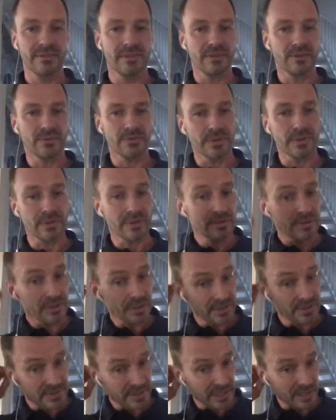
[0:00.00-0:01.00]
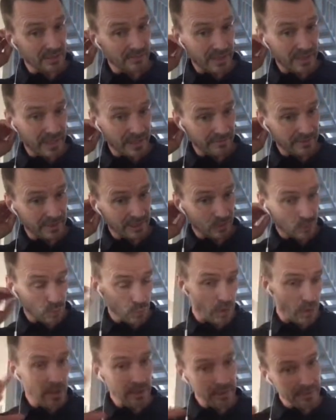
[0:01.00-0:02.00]
you would, instead of having
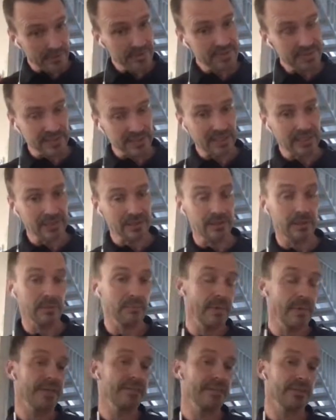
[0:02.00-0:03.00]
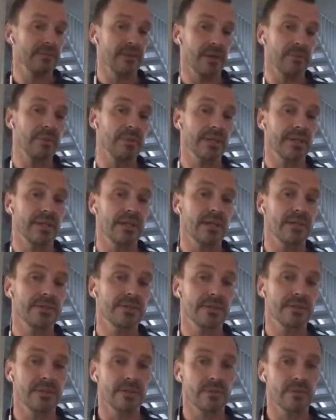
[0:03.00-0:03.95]
one single massive application,